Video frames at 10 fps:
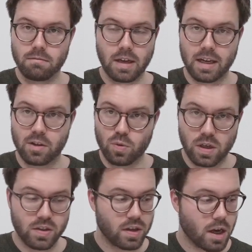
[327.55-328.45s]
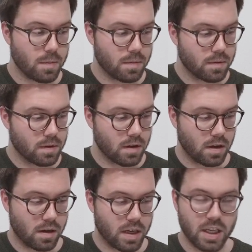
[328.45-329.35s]
getting the quality up,
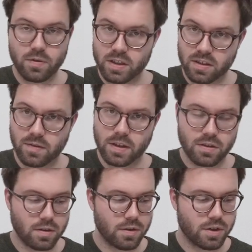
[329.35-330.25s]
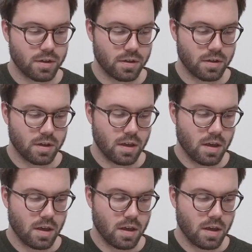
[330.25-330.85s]
increasing the resolution,